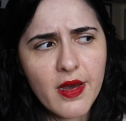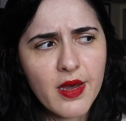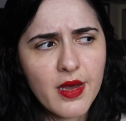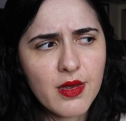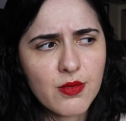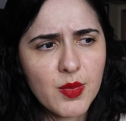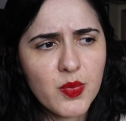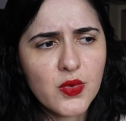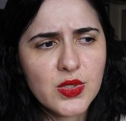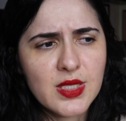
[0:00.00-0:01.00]
and
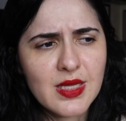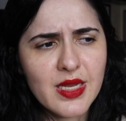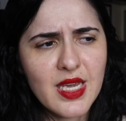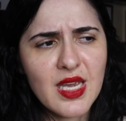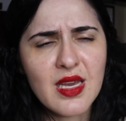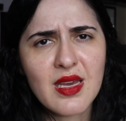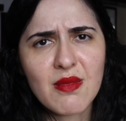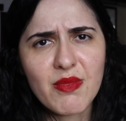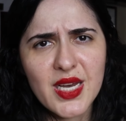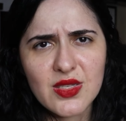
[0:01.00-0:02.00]
reportedly
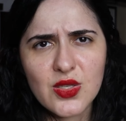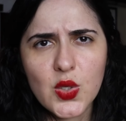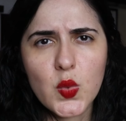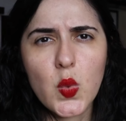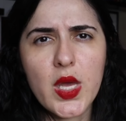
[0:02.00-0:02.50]
Basil